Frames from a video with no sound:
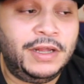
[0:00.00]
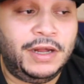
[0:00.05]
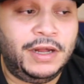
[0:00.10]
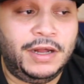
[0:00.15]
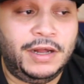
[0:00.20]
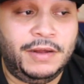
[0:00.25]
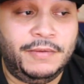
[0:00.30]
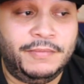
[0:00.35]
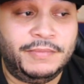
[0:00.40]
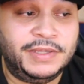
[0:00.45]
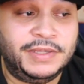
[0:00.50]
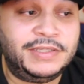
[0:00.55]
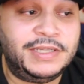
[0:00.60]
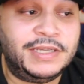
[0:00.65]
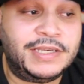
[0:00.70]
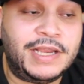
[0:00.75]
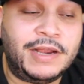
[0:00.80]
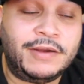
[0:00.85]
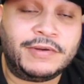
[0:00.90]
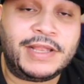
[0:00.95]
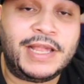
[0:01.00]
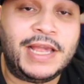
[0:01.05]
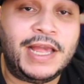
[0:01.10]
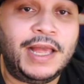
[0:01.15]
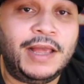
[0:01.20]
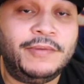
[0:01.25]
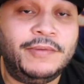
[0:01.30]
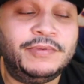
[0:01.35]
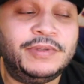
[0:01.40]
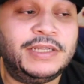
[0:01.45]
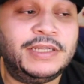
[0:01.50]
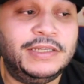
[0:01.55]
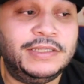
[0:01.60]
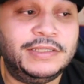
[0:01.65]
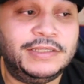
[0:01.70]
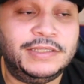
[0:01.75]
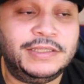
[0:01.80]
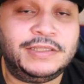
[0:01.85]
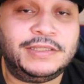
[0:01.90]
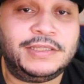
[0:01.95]
the sit-down cabs, because
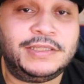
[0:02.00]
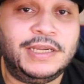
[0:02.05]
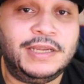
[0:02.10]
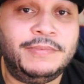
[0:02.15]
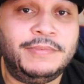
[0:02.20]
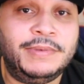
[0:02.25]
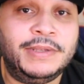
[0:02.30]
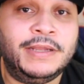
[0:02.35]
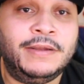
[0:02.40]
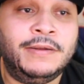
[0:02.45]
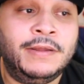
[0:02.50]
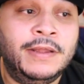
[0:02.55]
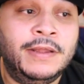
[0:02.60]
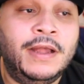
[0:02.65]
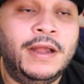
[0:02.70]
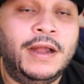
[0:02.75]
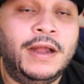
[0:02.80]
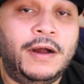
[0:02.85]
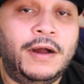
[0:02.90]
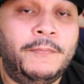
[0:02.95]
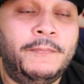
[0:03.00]
it's going to be a